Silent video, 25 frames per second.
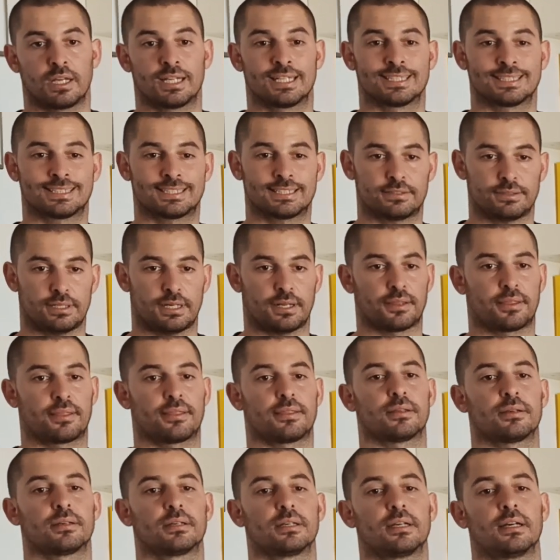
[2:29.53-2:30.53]

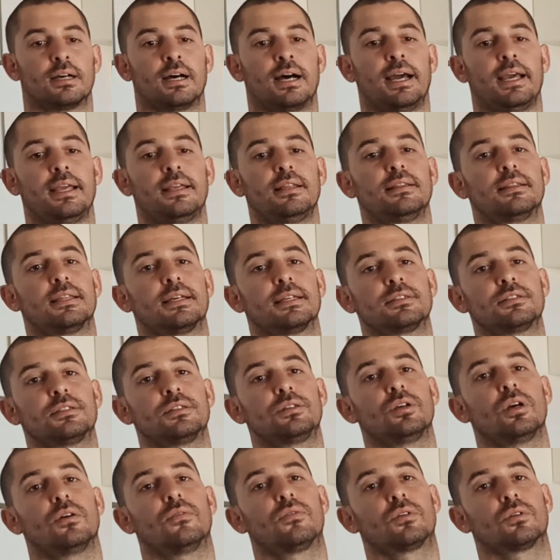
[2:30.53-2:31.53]
Strength. High
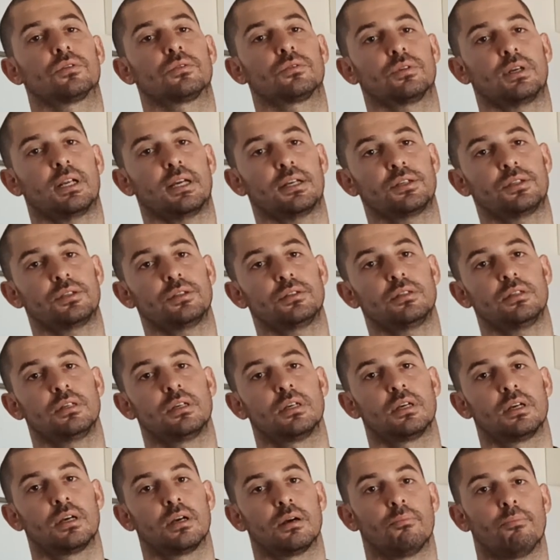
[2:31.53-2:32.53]
intensity of contraction
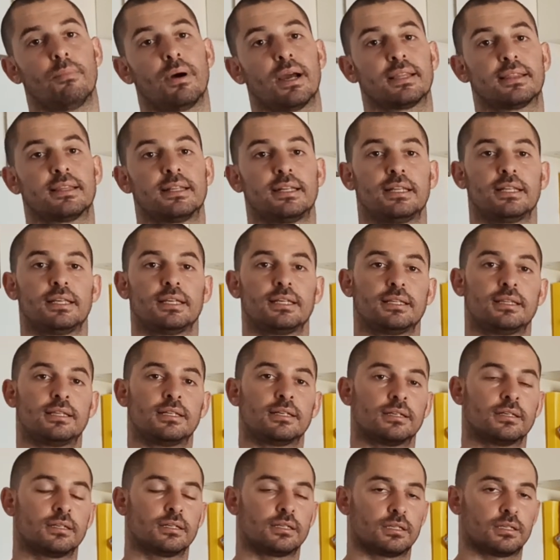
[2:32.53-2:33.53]
might
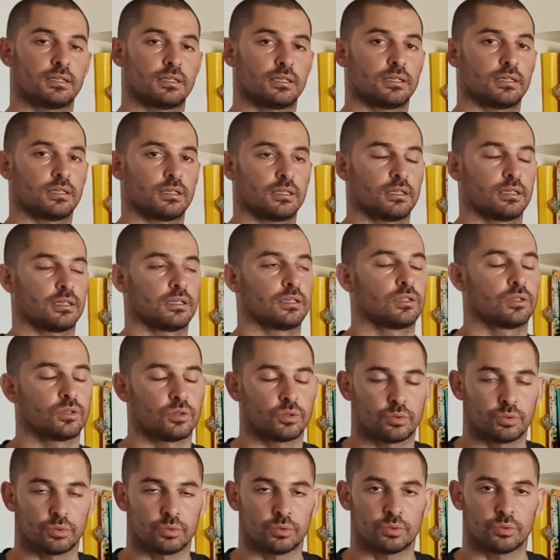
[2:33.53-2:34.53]
lead
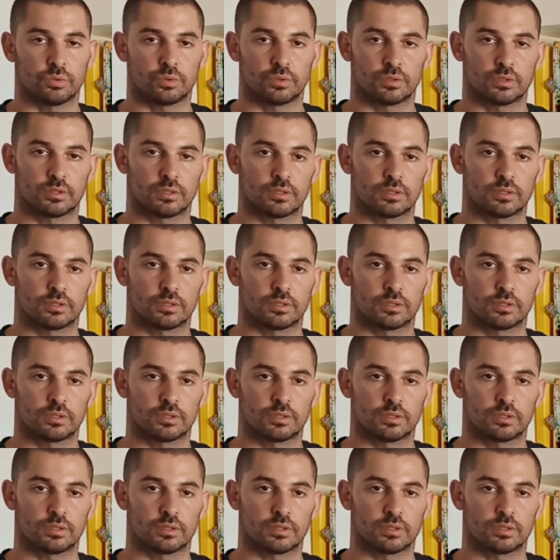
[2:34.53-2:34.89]
to